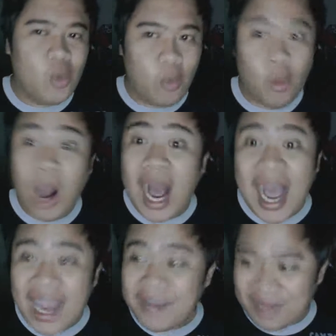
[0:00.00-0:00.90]

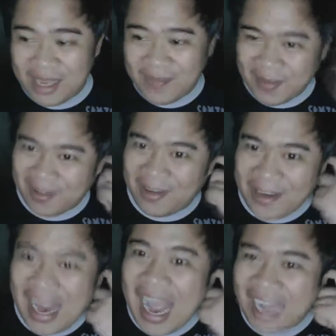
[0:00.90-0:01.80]
why people
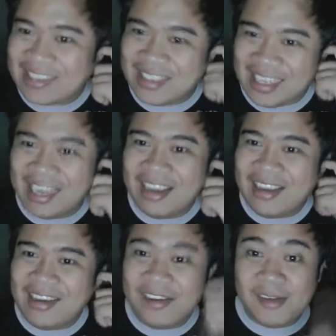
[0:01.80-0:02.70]
are actually,
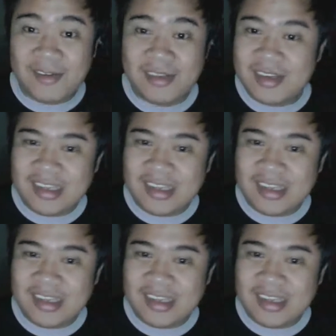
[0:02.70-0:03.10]
you know,